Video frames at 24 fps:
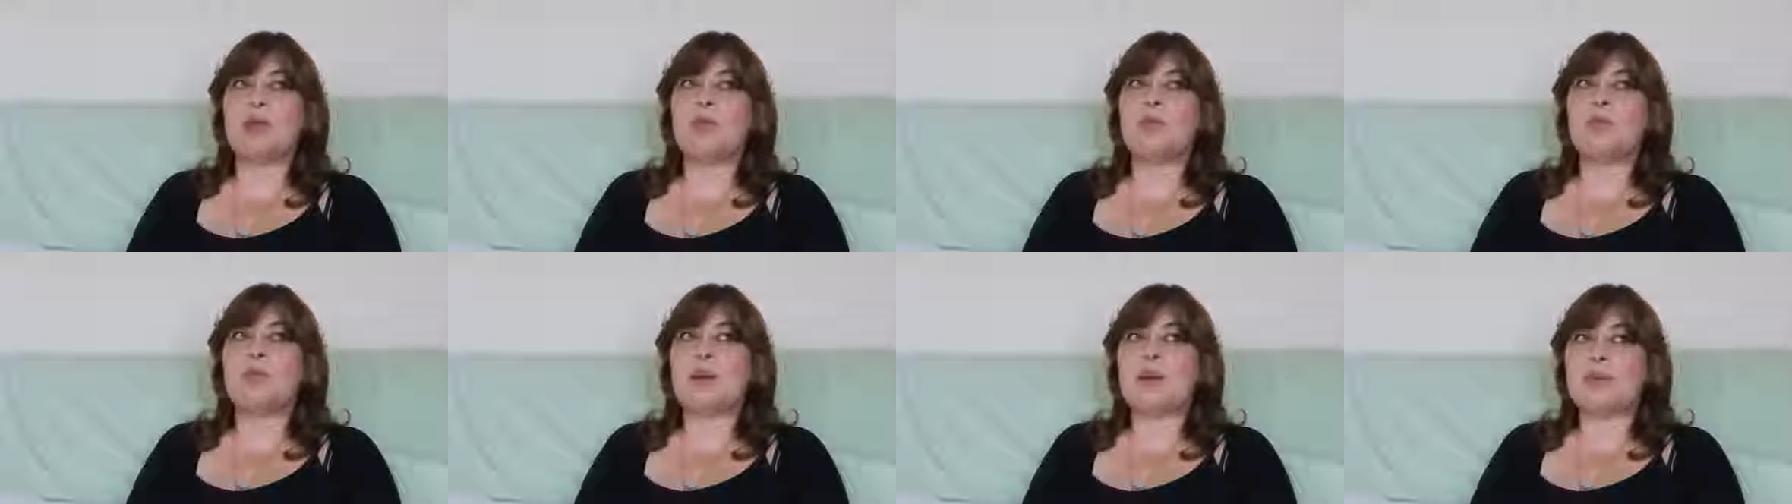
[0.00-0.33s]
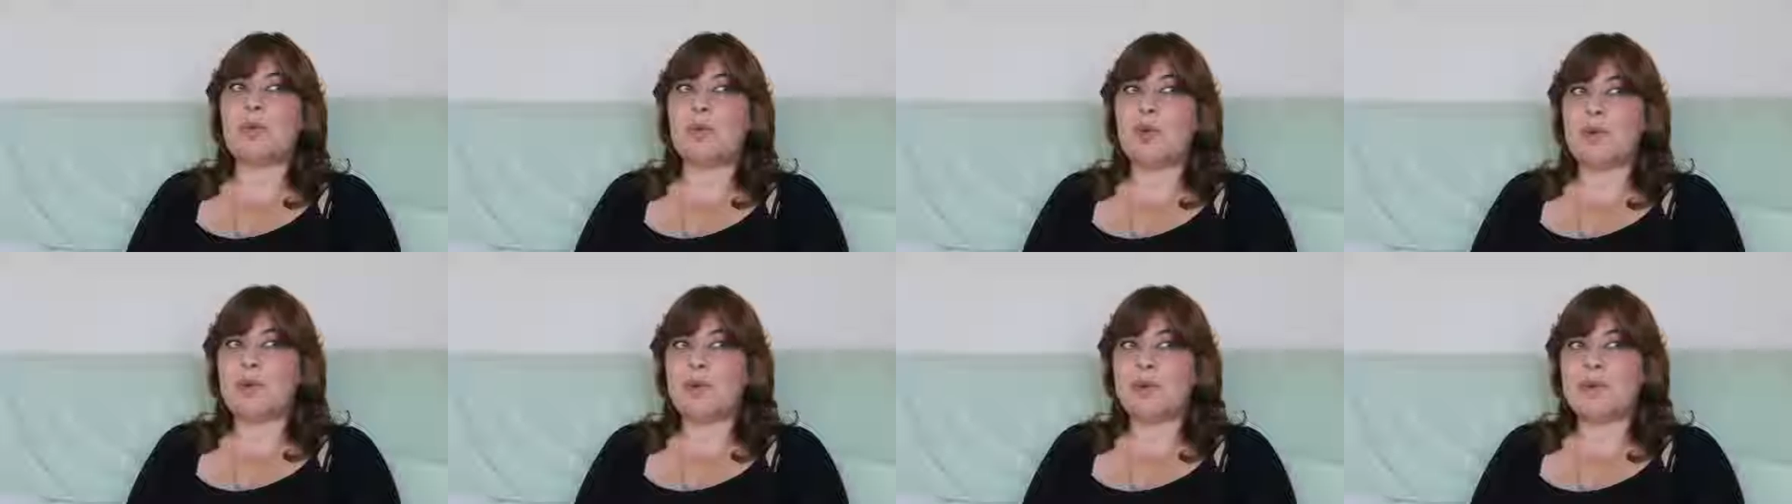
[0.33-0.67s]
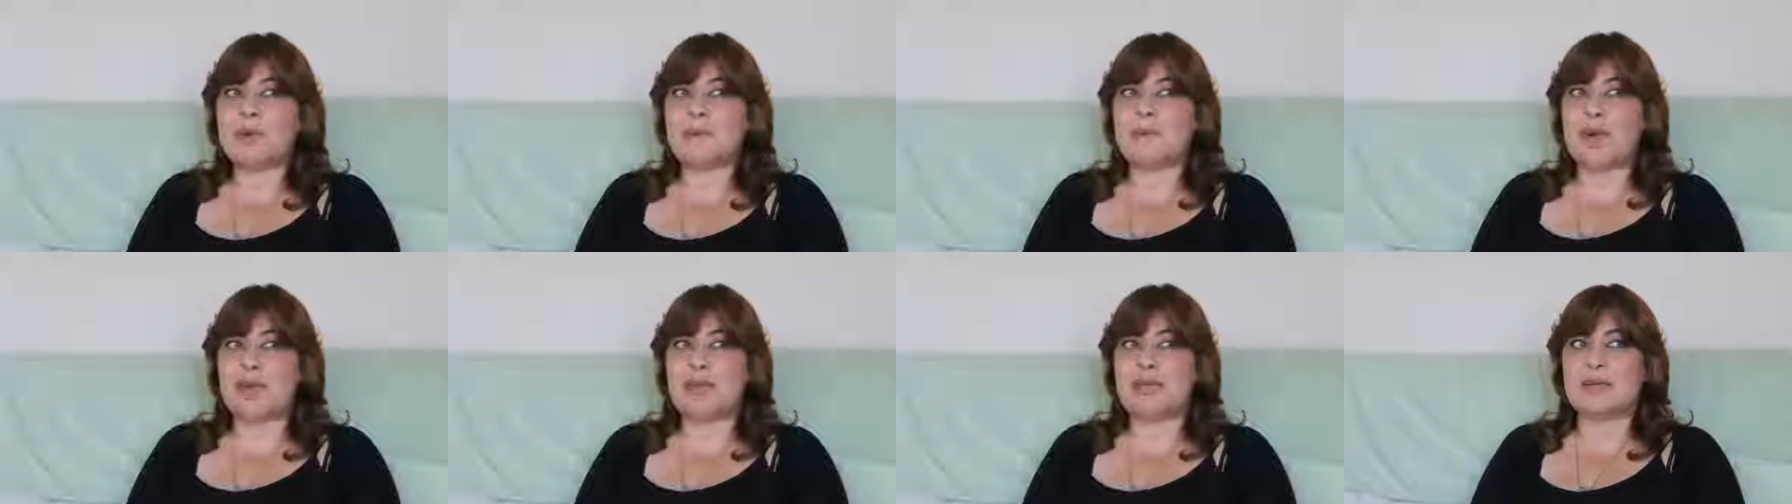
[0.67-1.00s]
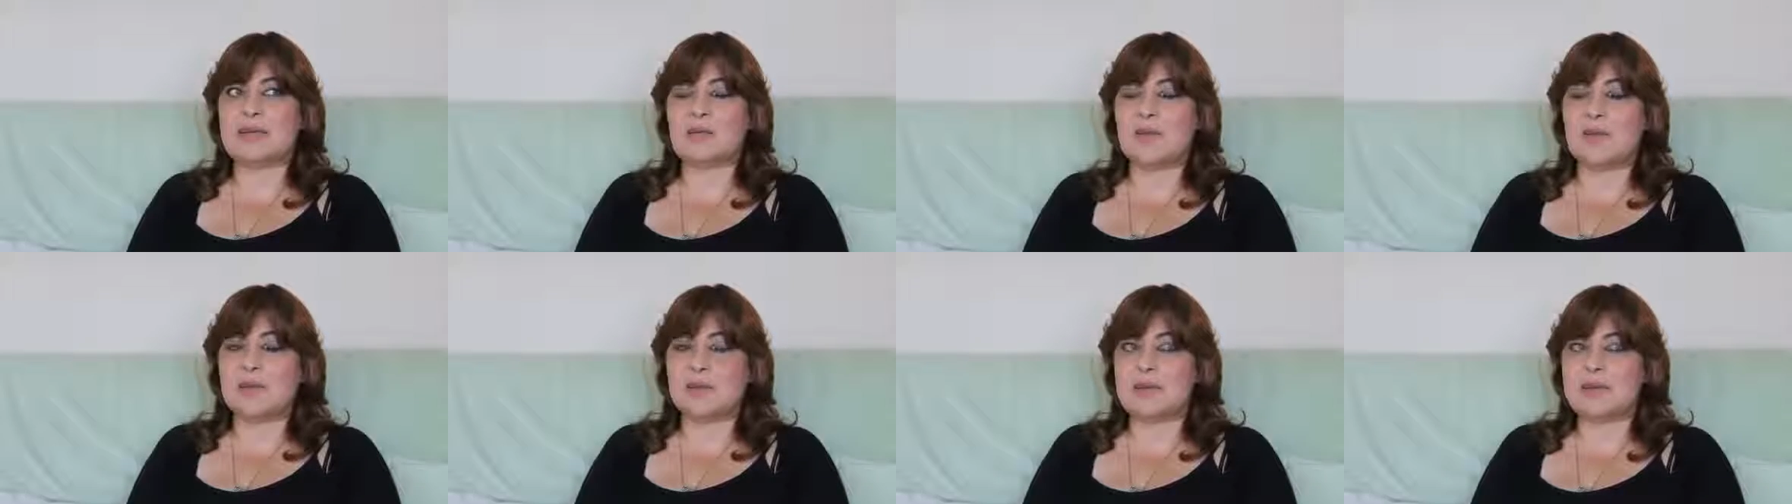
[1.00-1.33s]
But what was
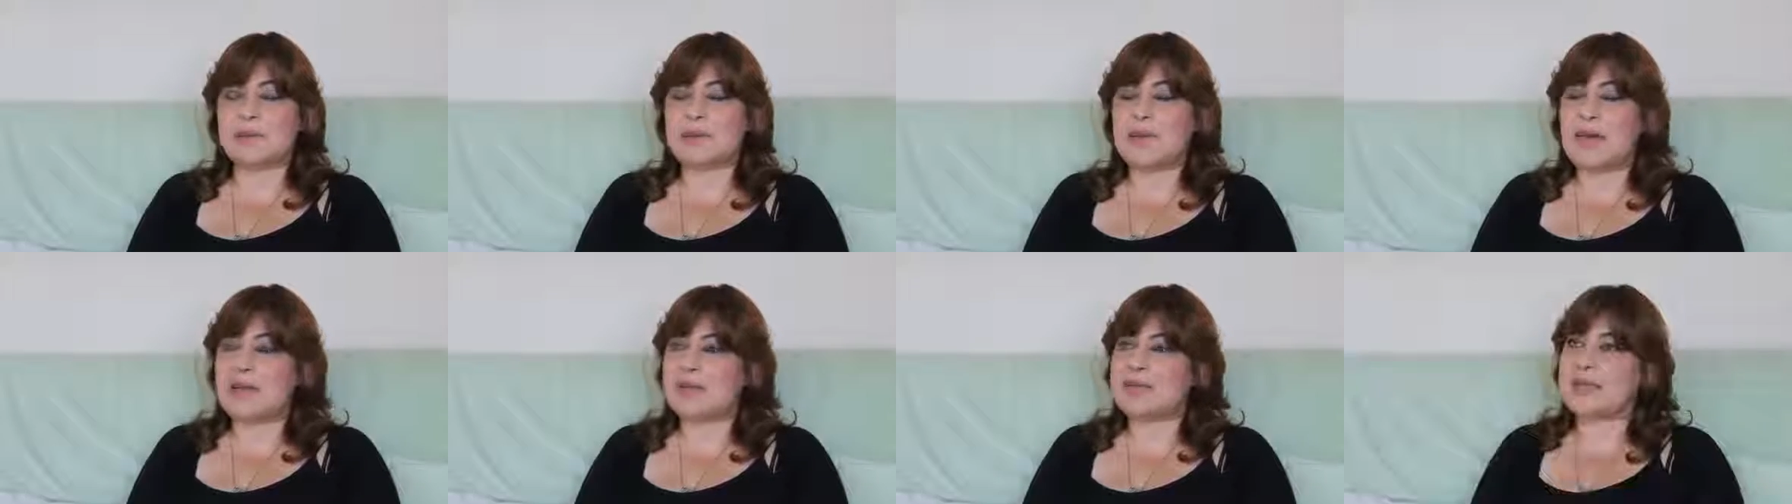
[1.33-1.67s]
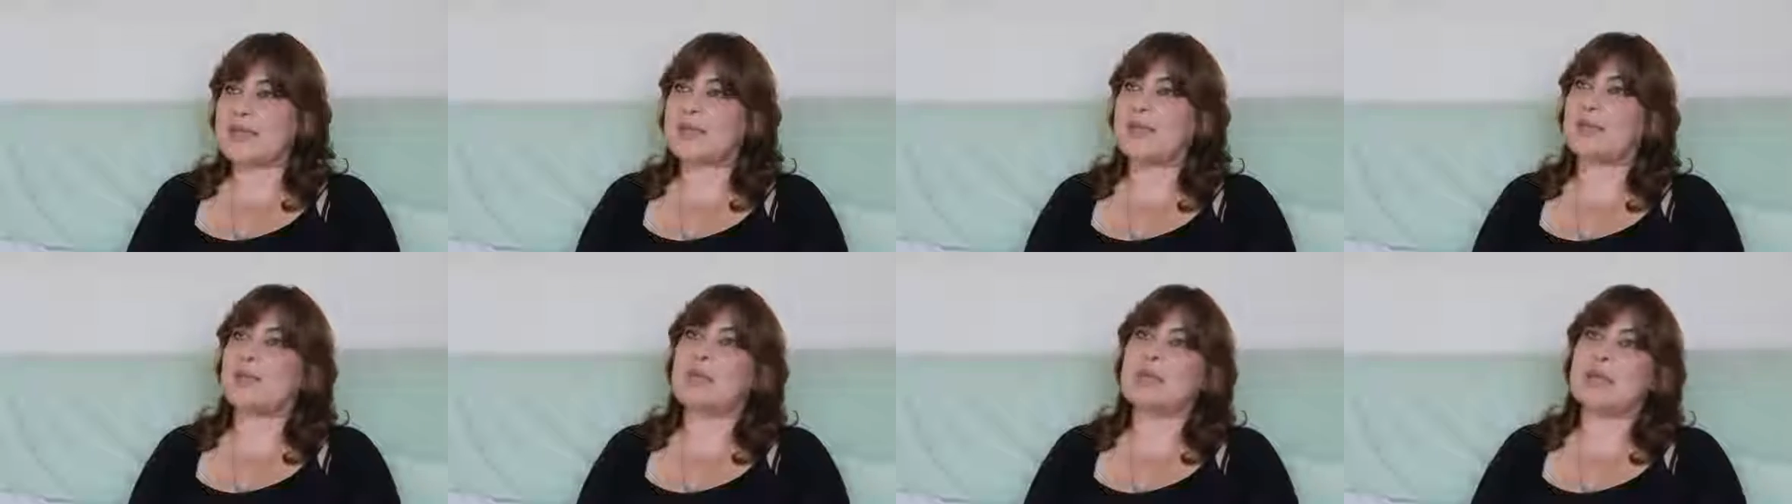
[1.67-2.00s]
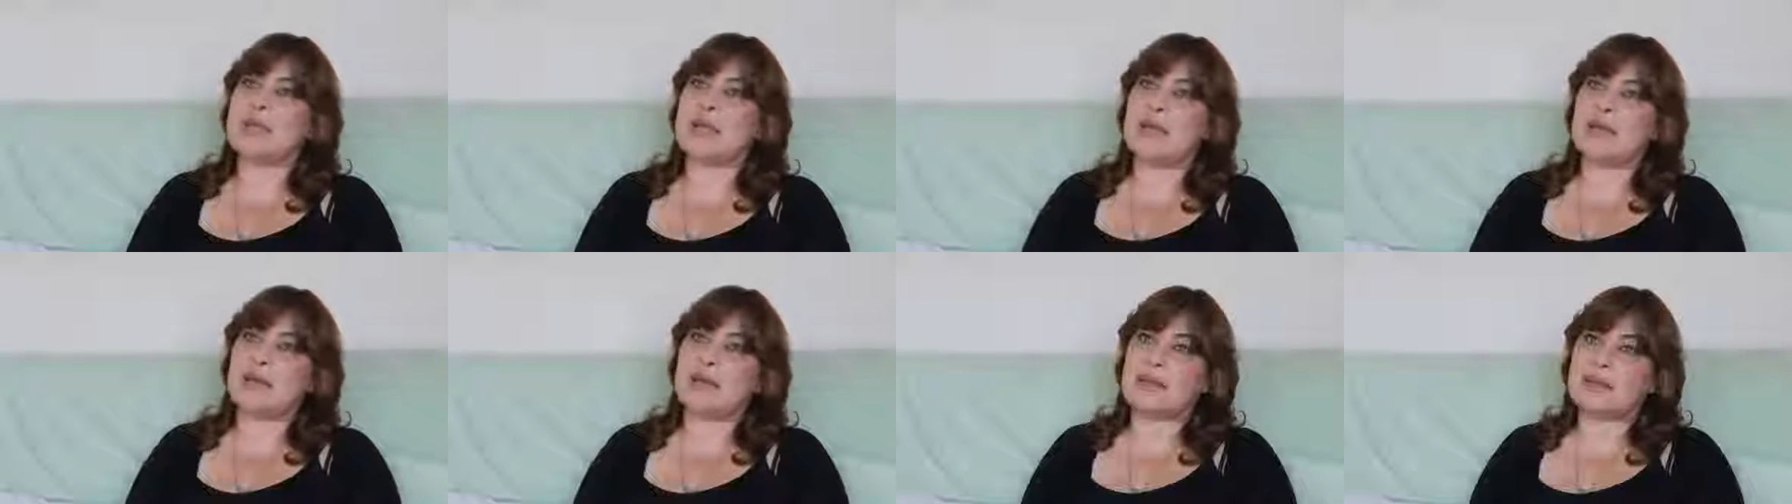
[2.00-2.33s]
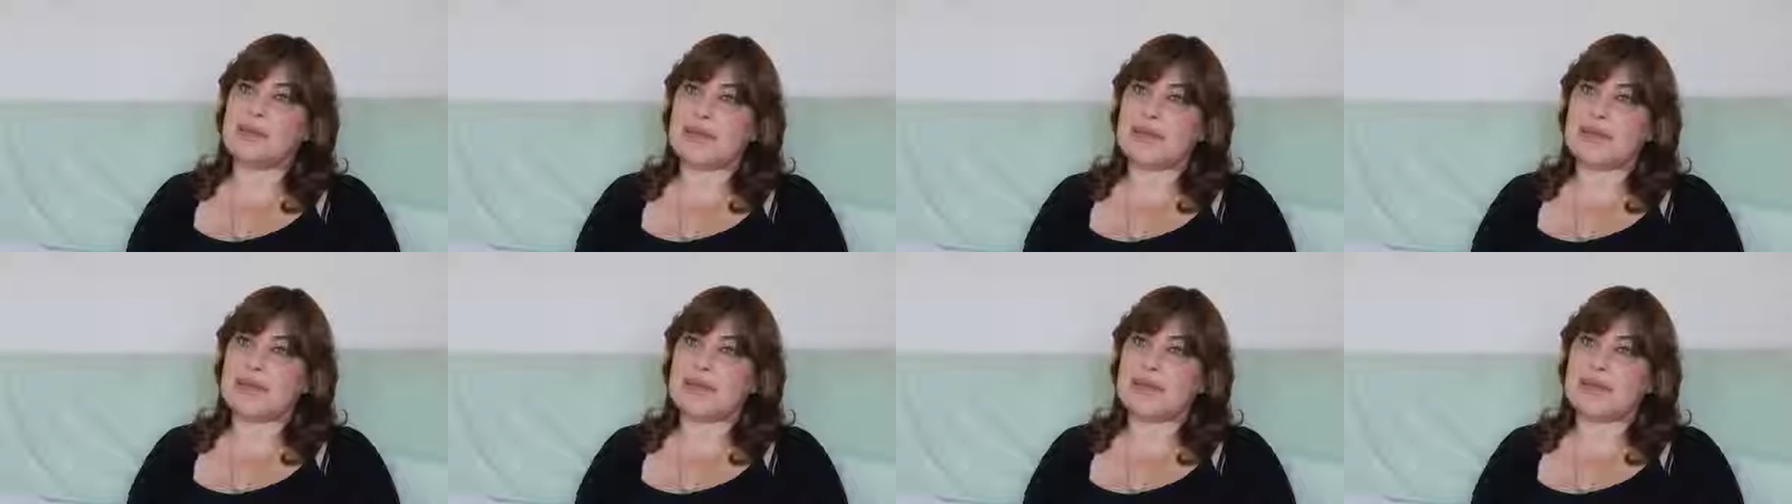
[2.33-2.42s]
positive was that